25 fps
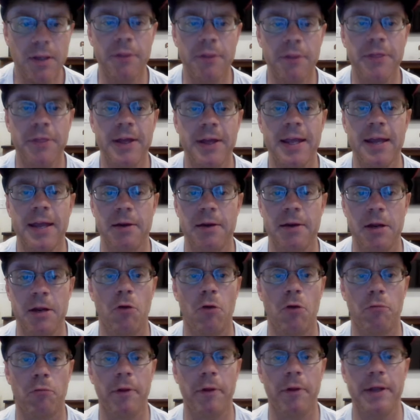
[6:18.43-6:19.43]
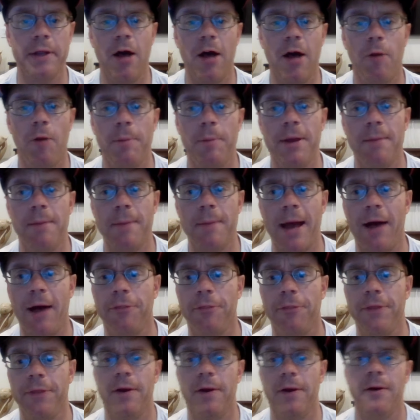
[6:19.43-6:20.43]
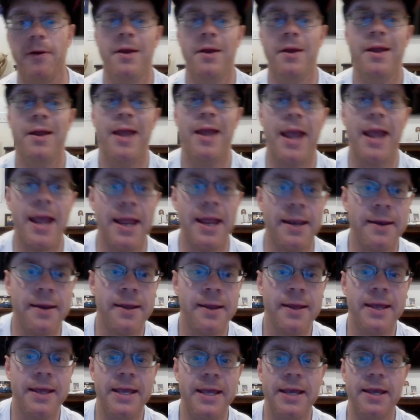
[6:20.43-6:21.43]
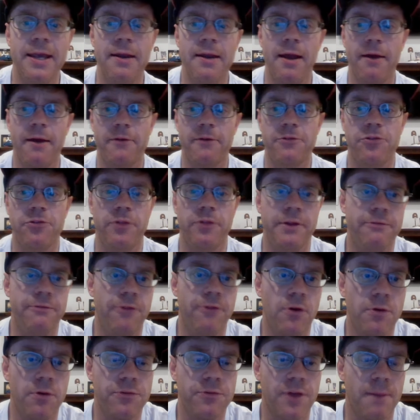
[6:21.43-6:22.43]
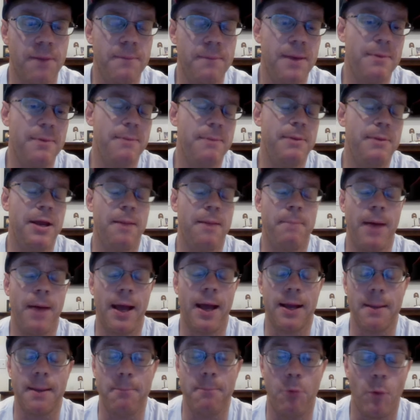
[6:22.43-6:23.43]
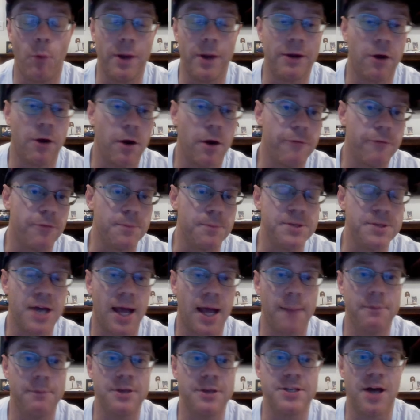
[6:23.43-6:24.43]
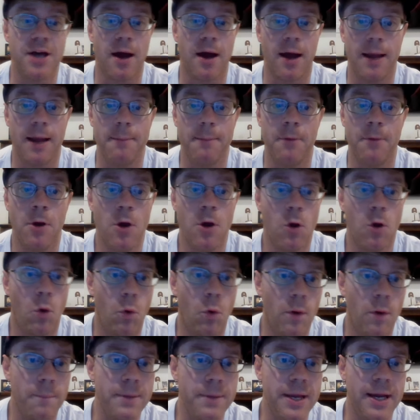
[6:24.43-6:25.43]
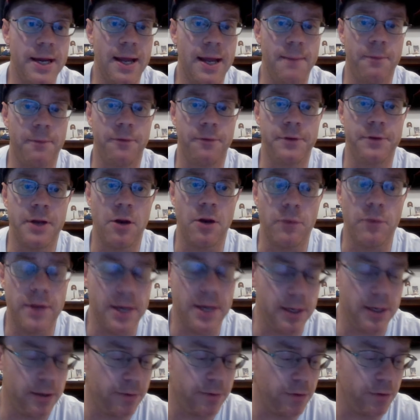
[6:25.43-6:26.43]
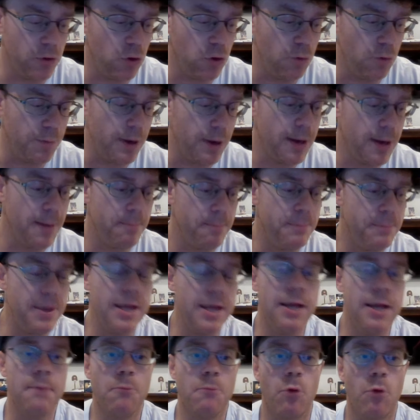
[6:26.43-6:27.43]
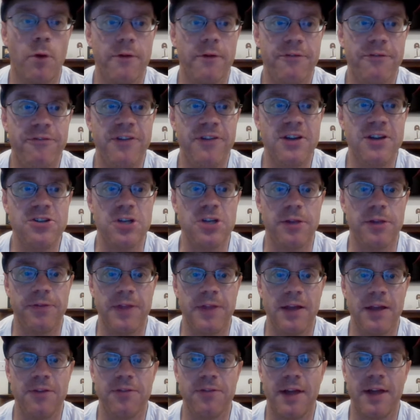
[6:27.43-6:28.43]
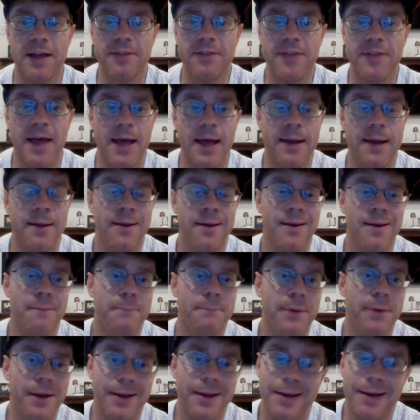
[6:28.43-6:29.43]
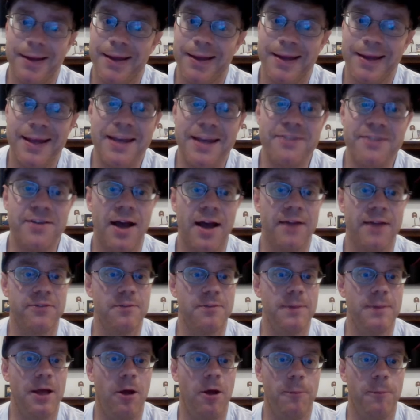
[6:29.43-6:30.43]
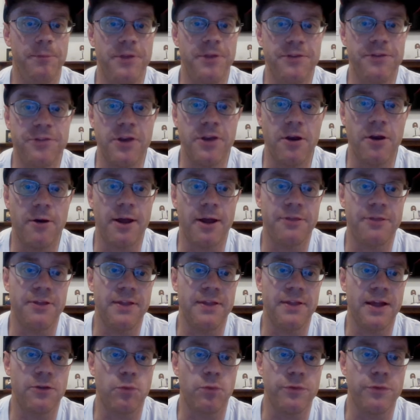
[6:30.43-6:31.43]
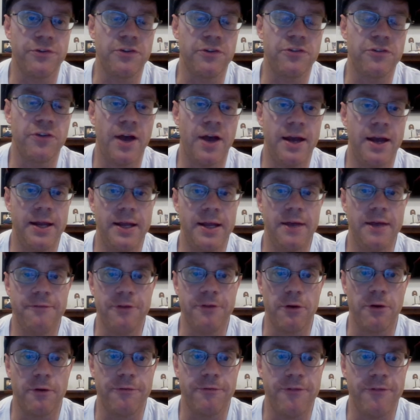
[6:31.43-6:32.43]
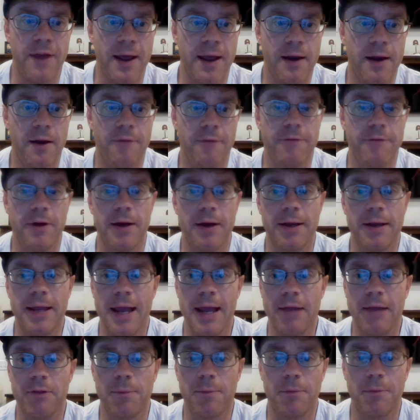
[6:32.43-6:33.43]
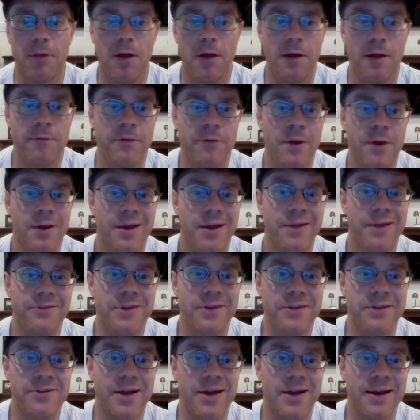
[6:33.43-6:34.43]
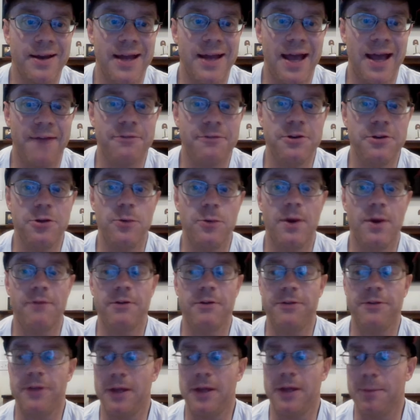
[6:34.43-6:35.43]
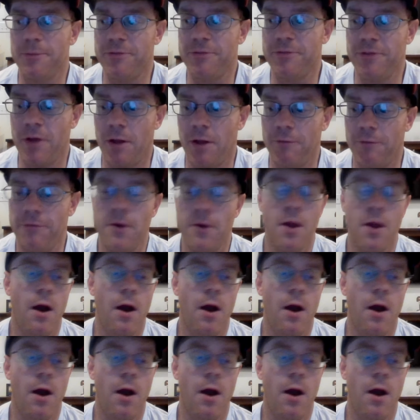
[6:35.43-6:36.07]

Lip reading: that can, you know, really help him out there, and he can actually focus on maybe being a backup point guard from time to time, or being able, you know, getting to the hoop, being more efficient, things like that. But he's got some help this year, and I think that's what's exciting if you're a fan of Caleb Love, is that he's not going to have to do everything himself.